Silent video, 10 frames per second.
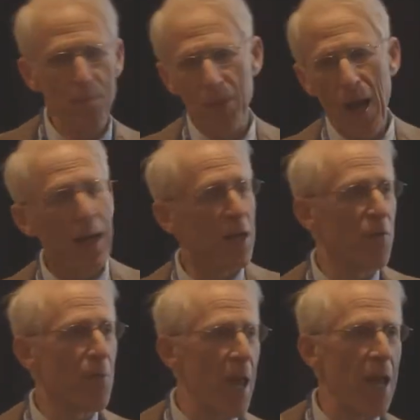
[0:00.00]

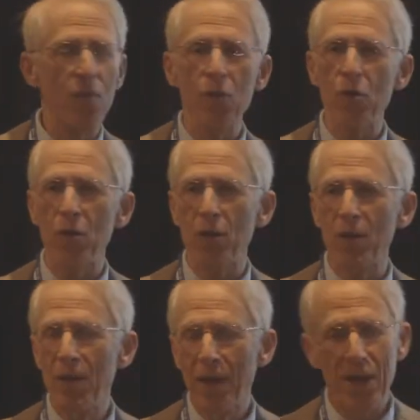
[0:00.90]
cognitive
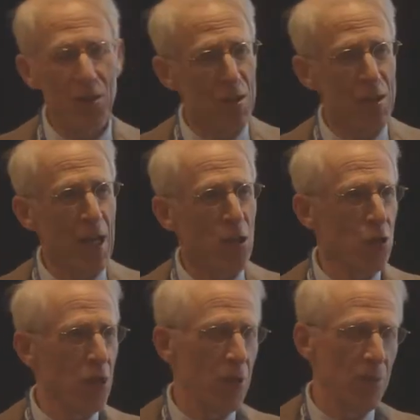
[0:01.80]
behavioral,
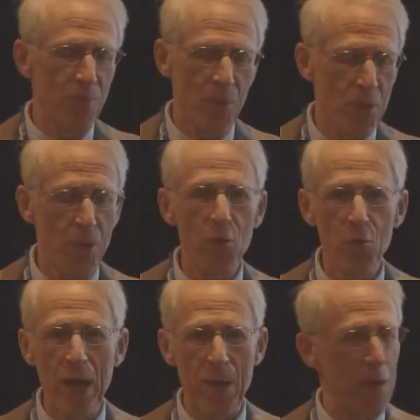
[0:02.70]
existential, you
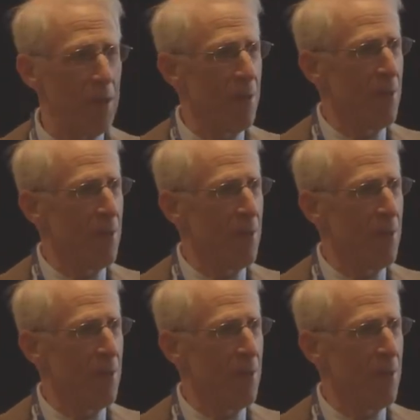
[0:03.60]
name it,